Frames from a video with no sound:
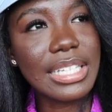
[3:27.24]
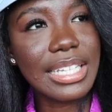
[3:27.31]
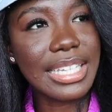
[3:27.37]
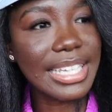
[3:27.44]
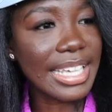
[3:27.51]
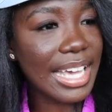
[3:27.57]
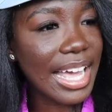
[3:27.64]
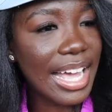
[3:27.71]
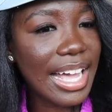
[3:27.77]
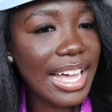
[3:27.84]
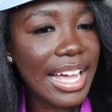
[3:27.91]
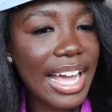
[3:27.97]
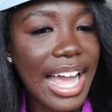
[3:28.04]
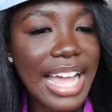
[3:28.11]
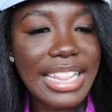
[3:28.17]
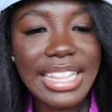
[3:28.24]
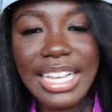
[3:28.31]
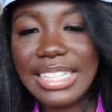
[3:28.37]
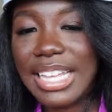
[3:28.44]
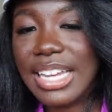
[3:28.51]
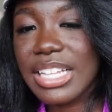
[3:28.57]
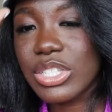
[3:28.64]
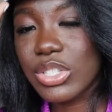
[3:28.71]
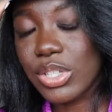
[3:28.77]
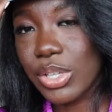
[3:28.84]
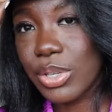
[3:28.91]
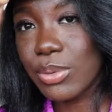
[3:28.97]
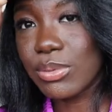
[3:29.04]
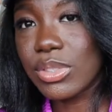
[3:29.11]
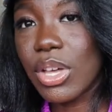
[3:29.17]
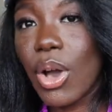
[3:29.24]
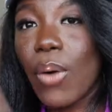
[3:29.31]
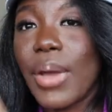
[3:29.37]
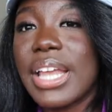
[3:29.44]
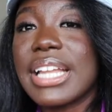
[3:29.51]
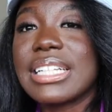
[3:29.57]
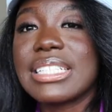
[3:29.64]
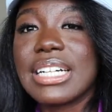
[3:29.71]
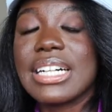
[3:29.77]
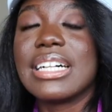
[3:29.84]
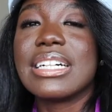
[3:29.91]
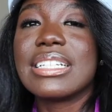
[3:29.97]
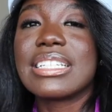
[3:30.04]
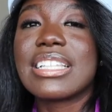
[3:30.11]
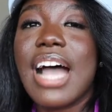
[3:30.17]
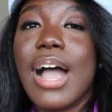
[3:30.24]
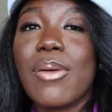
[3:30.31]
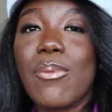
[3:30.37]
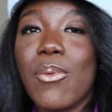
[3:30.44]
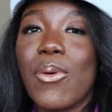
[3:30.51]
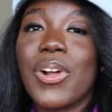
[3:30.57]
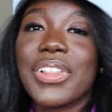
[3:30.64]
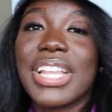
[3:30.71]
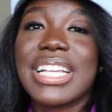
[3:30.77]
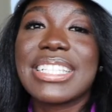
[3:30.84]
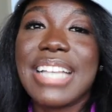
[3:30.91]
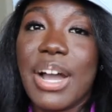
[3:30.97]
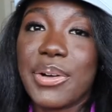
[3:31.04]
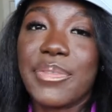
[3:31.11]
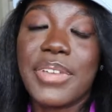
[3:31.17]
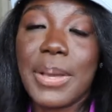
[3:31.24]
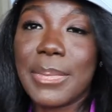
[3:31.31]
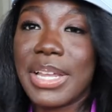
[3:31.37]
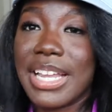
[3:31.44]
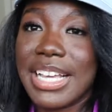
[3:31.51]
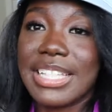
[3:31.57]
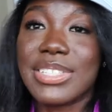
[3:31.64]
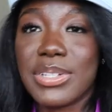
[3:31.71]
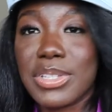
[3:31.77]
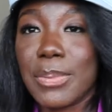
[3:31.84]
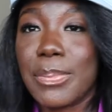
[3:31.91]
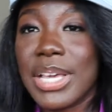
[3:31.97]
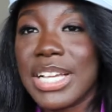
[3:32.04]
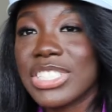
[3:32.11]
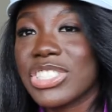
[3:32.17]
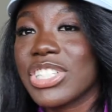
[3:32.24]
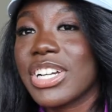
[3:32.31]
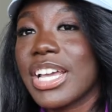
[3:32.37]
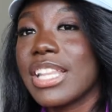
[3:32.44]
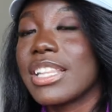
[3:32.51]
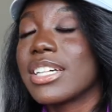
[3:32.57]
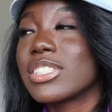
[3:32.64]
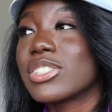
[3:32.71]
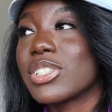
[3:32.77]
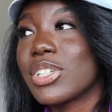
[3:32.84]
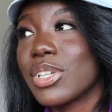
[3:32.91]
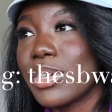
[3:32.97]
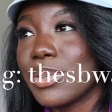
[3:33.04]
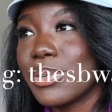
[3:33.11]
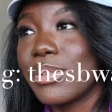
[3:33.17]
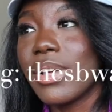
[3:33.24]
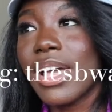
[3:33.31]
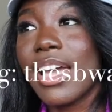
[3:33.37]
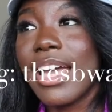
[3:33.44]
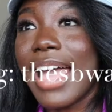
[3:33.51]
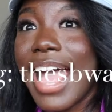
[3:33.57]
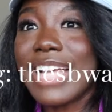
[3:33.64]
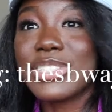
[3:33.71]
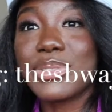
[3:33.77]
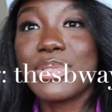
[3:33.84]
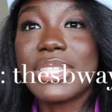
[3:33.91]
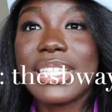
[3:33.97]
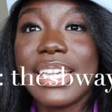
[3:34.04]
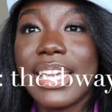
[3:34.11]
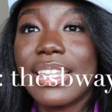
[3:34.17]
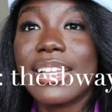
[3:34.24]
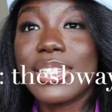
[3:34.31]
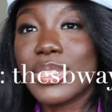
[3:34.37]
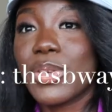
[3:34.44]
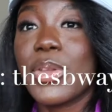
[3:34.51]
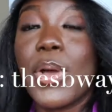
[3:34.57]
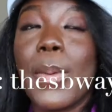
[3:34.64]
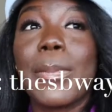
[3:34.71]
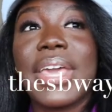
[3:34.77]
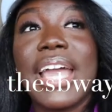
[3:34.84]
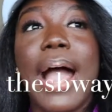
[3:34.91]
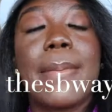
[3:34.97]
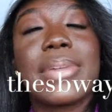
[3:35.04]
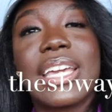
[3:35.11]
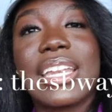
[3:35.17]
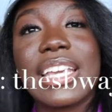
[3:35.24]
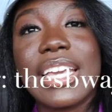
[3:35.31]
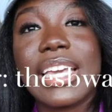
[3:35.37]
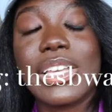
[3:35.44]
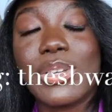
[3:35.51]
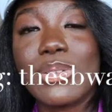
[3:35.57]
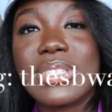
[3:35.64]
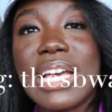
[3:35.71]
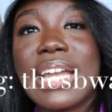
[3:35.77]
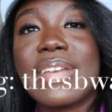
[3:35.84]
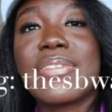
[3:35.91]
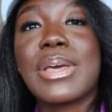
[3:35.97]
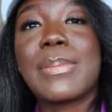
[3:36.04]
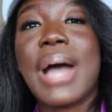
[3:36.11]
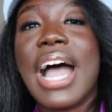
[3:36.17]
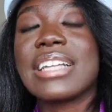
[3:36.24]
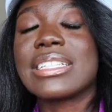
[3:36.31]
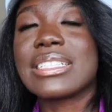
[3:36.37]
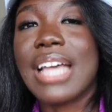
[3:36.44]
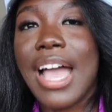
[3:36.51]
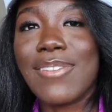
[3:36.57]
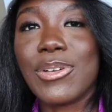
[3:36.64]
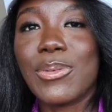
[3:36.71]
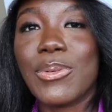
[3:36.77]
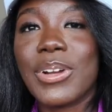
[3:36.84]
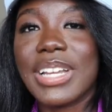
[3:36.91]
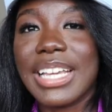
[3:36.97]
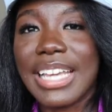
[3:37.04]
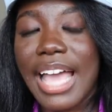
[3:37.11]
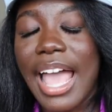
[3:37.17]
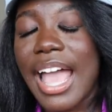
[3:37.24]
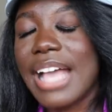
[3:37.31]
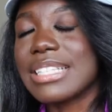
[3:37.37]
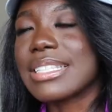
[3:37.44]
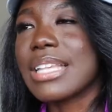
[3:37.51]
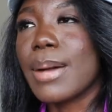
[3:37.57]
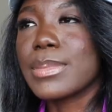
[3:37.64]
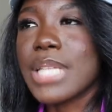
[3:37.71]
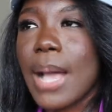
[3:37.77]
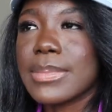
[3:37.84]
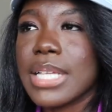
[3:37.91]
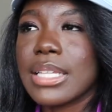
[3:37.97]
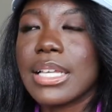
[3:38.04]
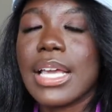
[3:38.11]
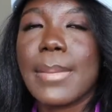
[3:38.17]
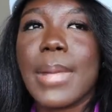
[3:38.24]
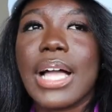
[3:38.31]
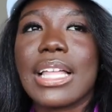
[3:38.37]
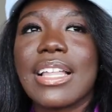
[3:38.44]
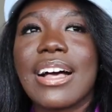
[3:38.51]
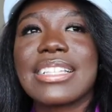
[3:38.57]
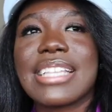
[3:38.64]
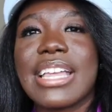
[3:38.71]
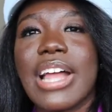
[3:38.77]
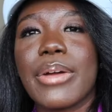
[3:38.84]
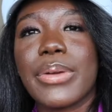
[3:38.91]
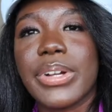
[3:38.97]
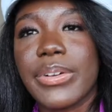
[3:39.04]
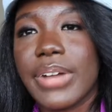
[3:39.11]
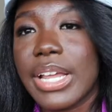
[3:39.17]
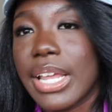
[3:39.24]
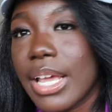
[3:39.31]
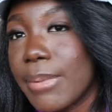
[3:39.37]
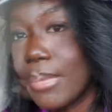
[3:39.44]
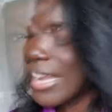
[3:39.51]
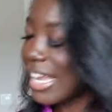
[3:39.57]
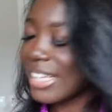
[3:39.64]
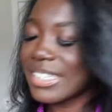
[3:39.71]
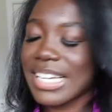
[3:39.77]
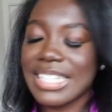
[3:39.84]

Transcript: yeah i think that it's cute though and it does i wore this outfit i'm gonna insert the picture it looked cute as you see it looks cute on me i'm gonna get used out of it but i just haven't worn it yet and sometimes i look in my closet and i regret it and now that